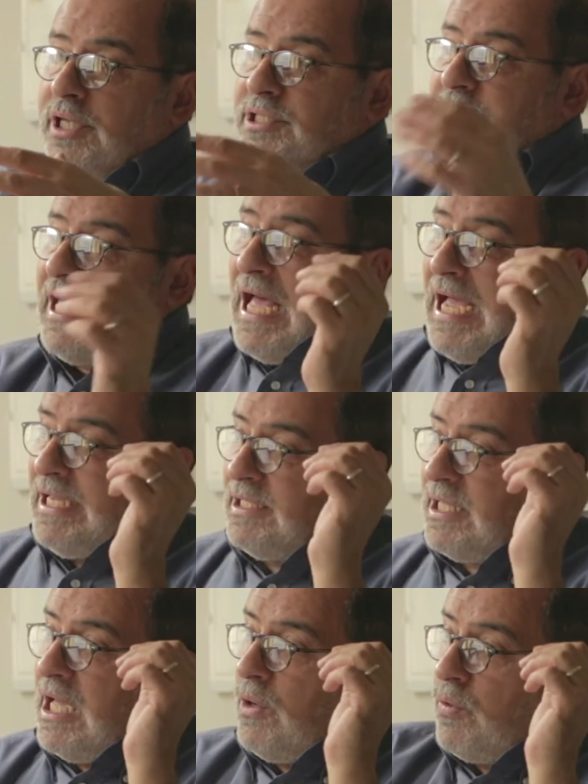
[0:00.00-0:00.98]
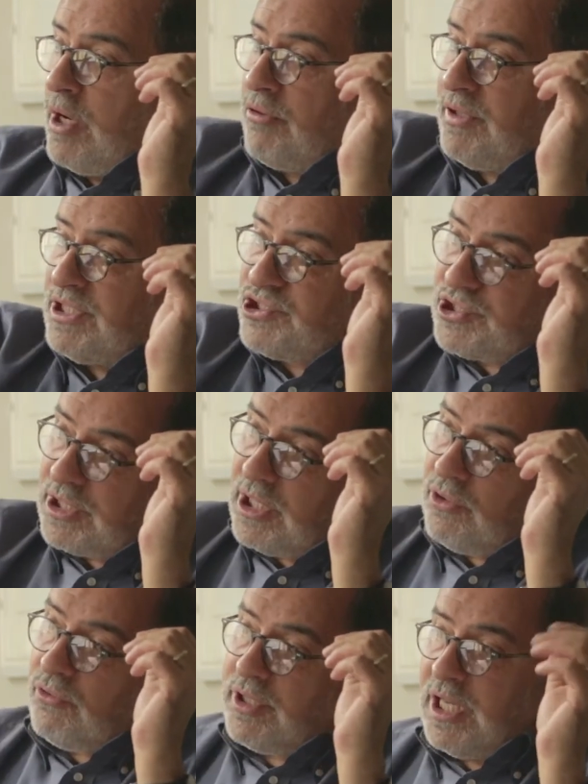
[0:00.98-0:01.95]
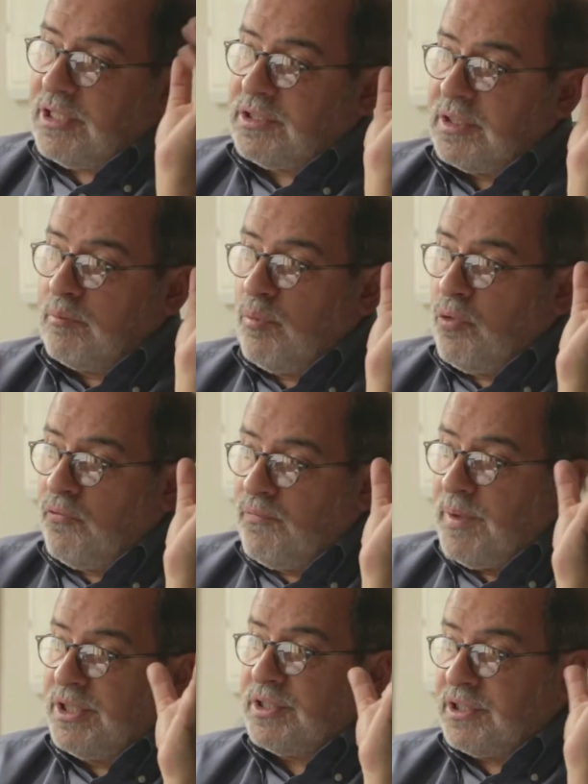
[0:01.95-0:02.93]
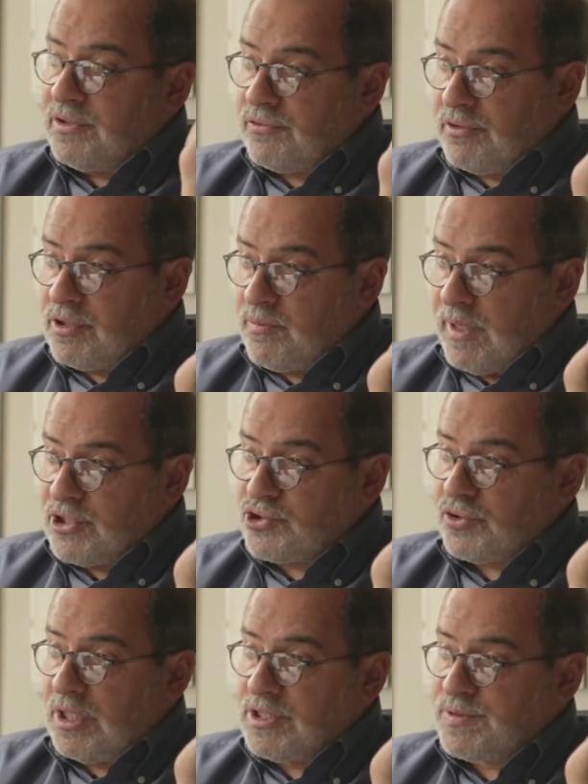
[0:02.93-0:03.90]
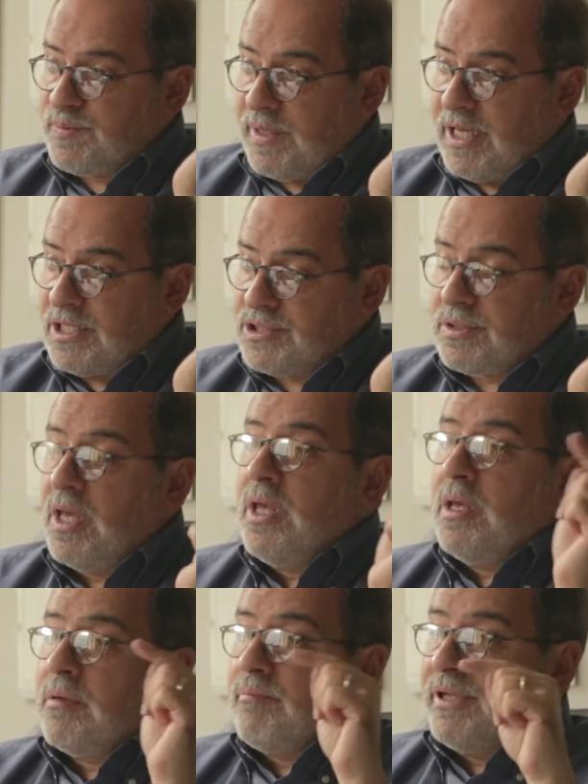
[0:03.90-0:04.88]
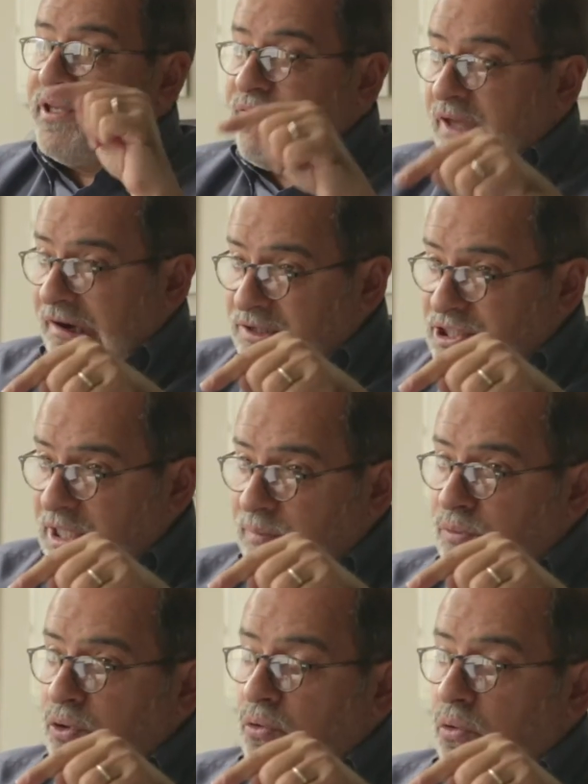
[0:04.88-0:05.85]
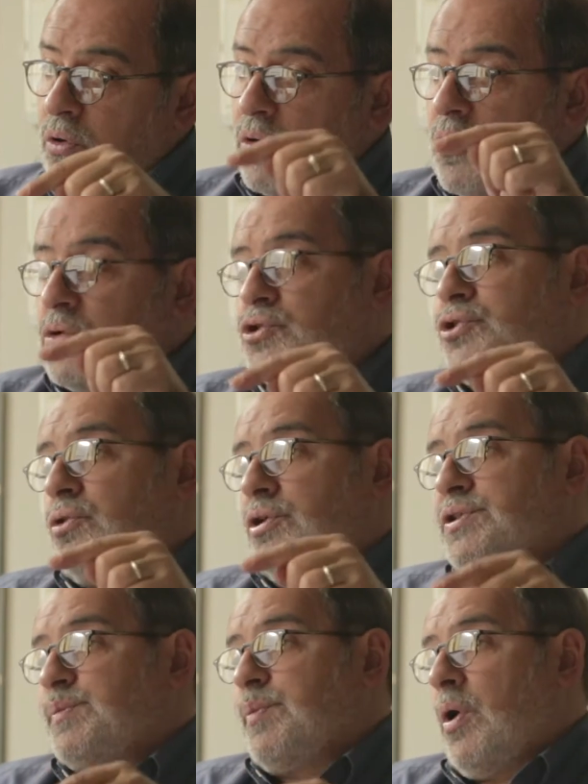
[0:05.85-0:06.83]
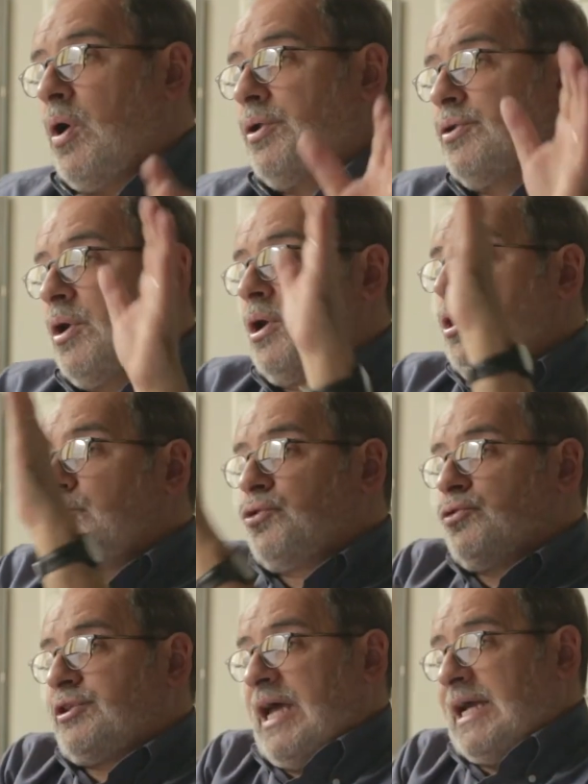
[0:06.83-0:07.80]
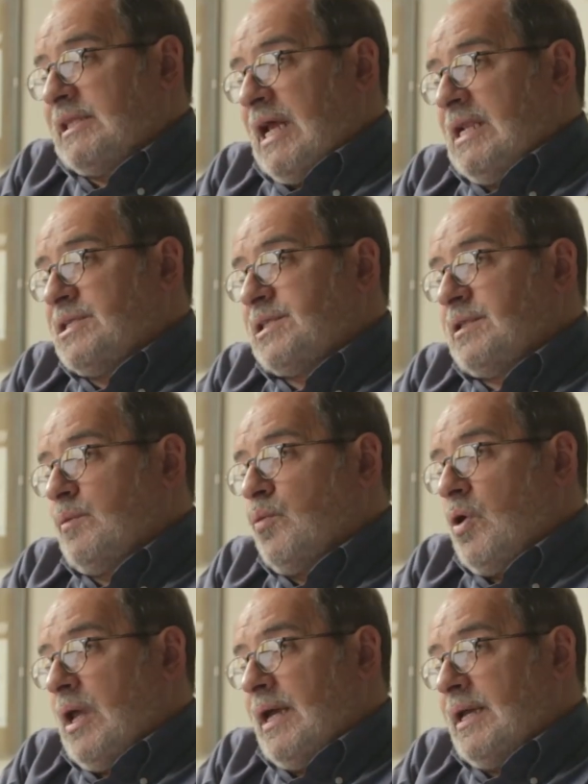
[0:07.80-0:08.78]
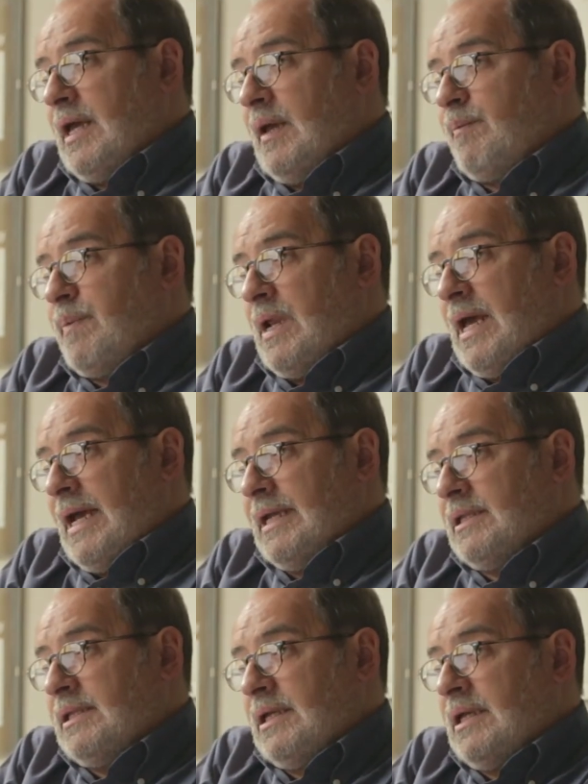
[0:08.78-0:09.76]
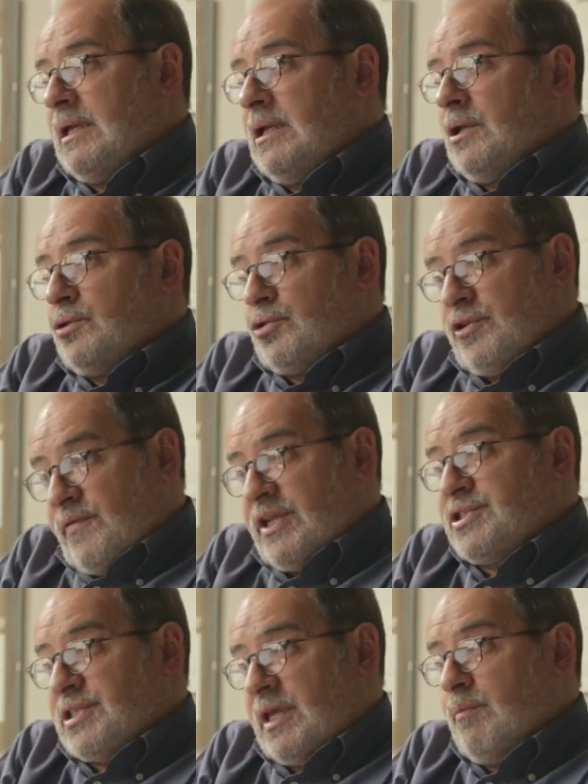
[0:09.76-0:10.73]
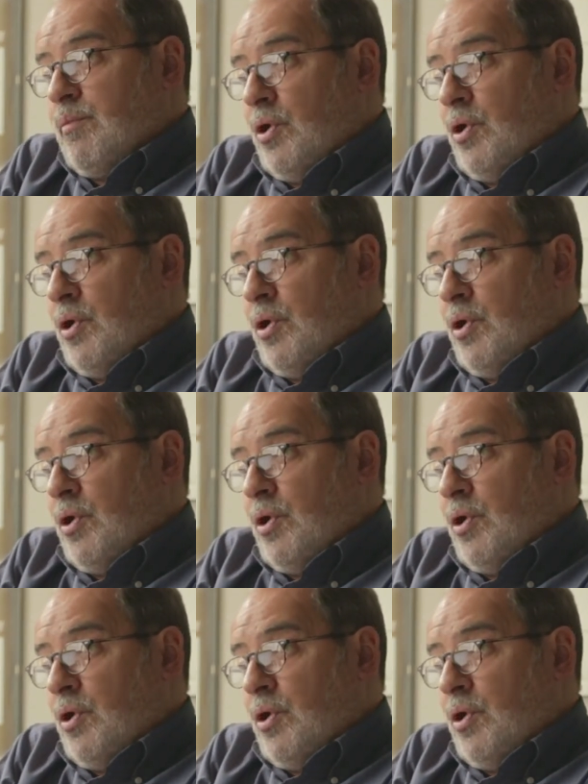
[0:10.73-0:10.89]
that guide our reaching and orienting movement in three-dimensional space, but the very same neuron also respond to tactile stimuli applied to the very same